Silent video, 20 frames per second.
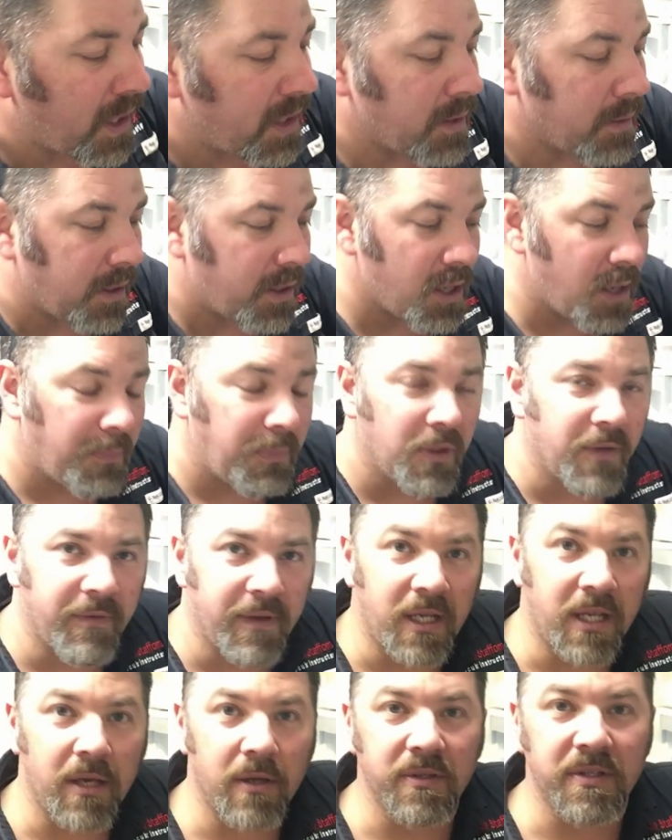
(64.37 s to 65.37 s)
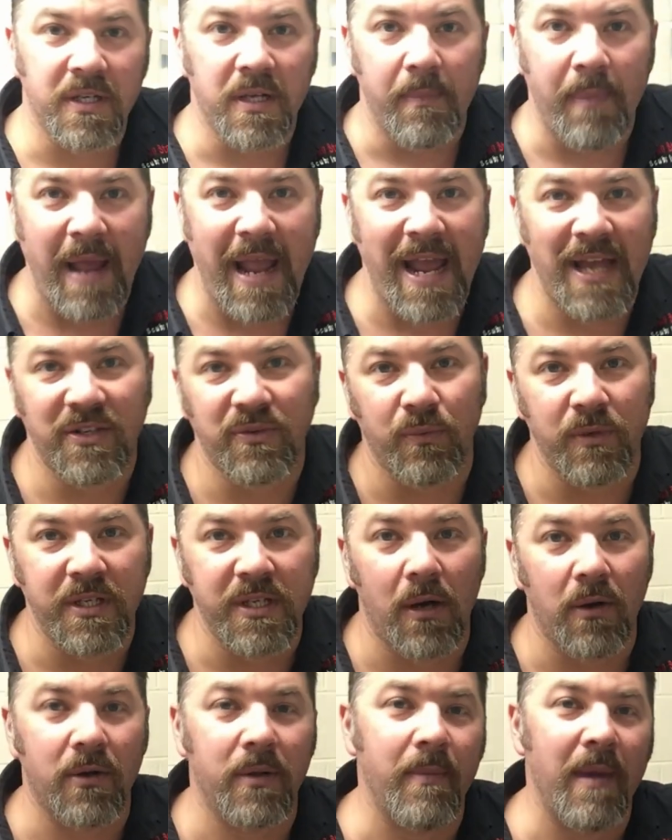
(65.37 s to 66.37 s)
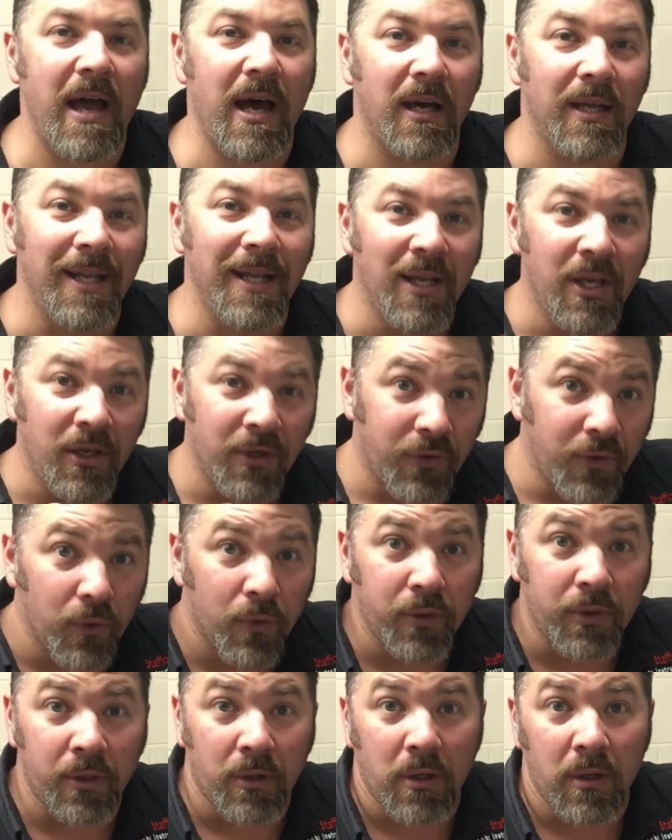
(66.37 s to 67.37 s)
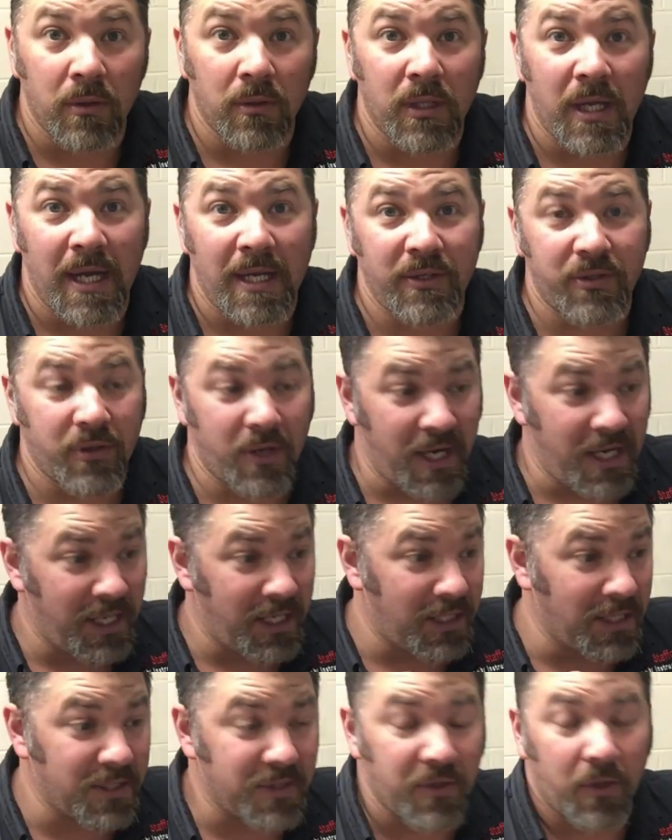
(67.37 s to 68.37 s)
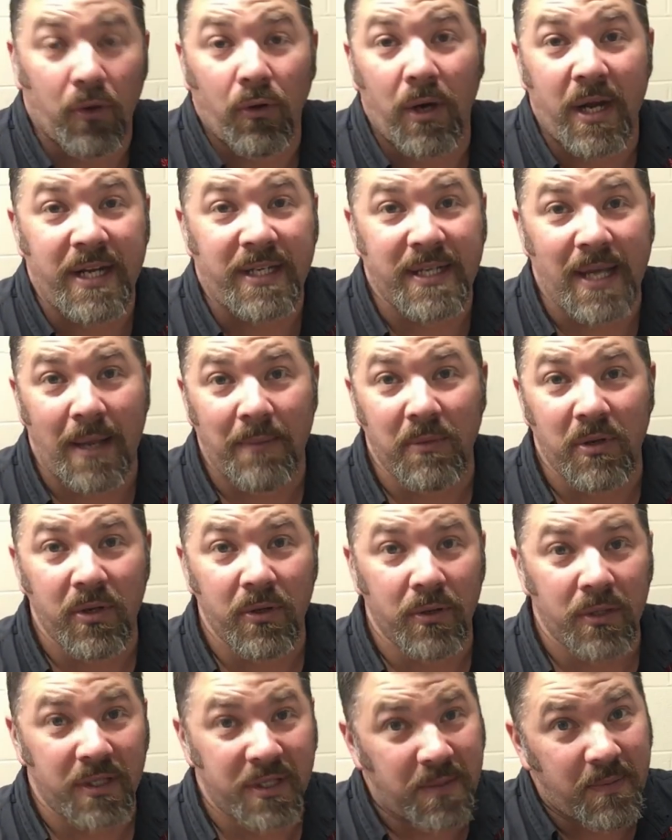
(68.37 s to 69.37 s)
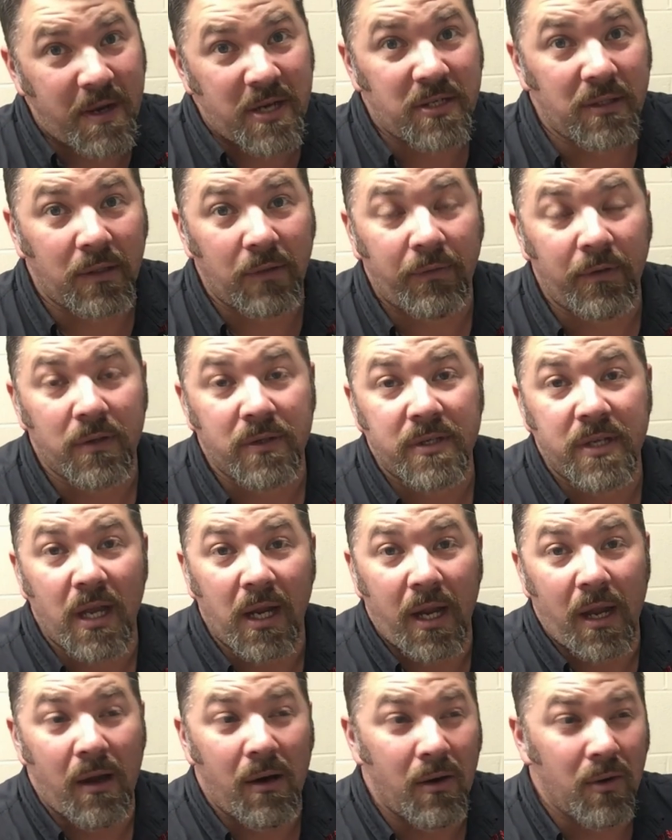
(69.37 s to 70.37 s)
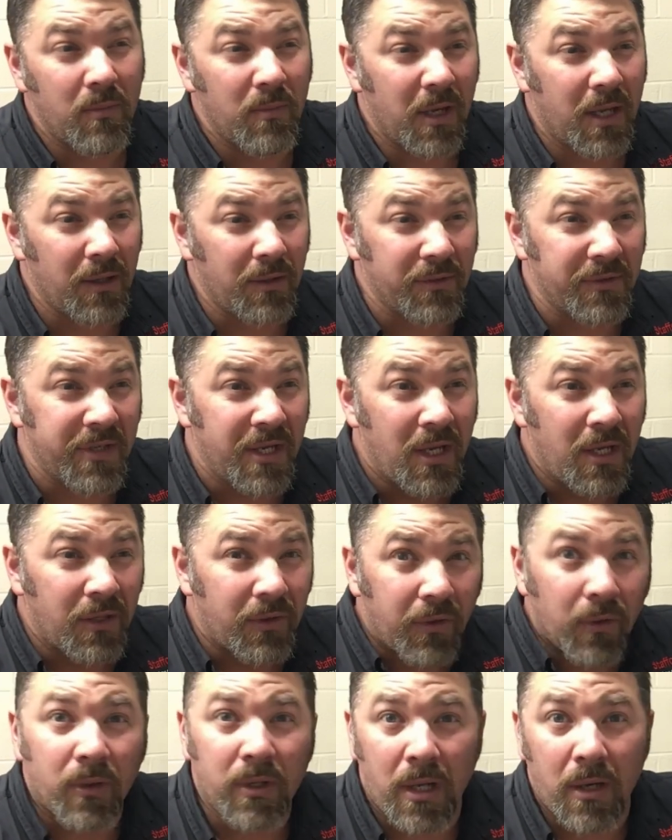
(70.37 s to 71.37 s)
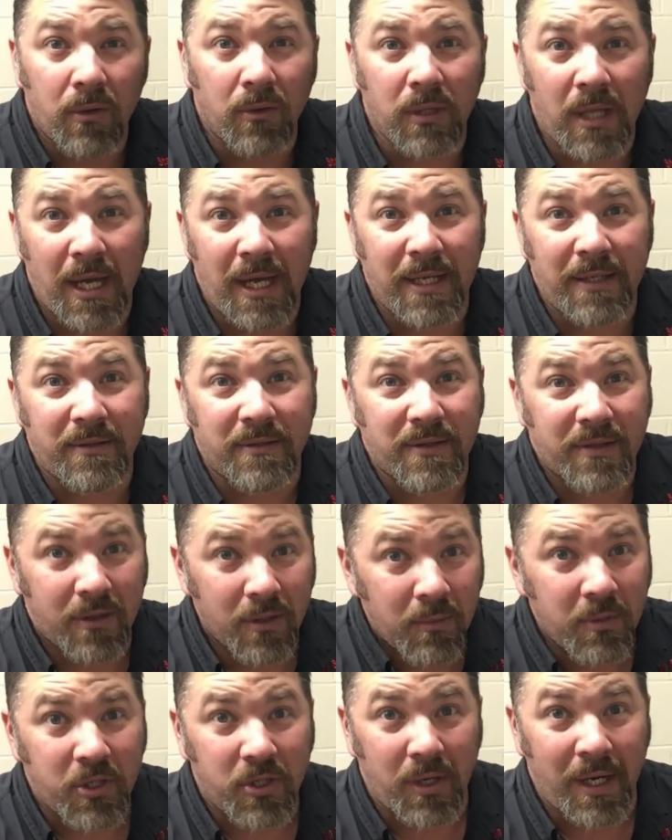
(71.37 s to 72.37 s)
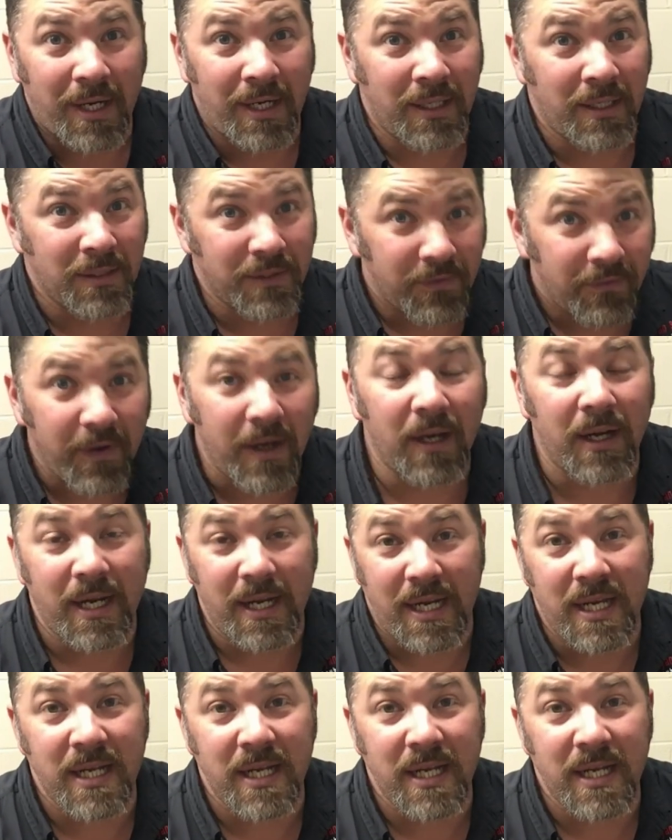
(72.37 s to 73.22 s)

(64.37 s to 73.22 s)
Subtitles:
in a couple of videos in the past, we talked about doing your online training. It's a great time to do it, especially if you're stuck at home, because doing online scuba training is very